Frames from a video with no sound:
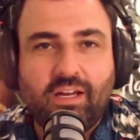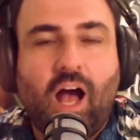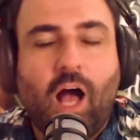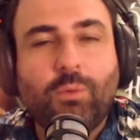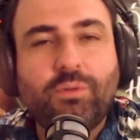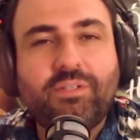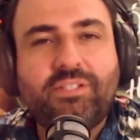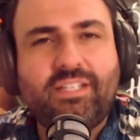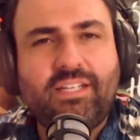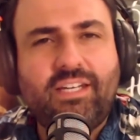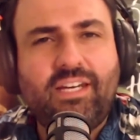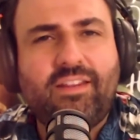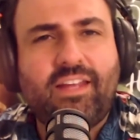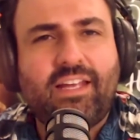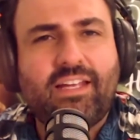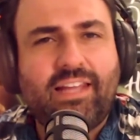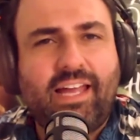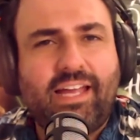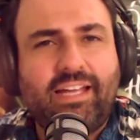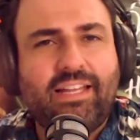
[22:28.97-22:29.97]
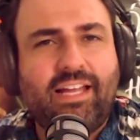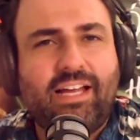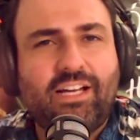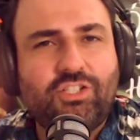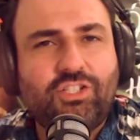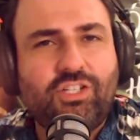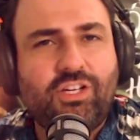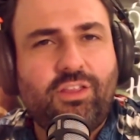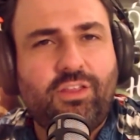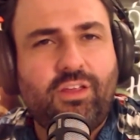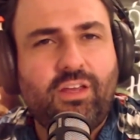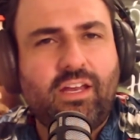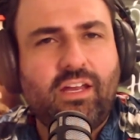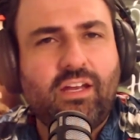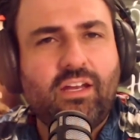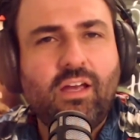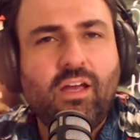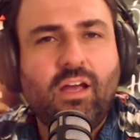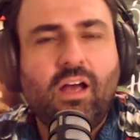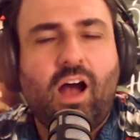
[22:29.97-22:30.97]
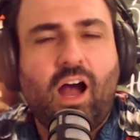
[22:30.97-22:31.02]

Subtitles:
I was sitting there late last year thinking,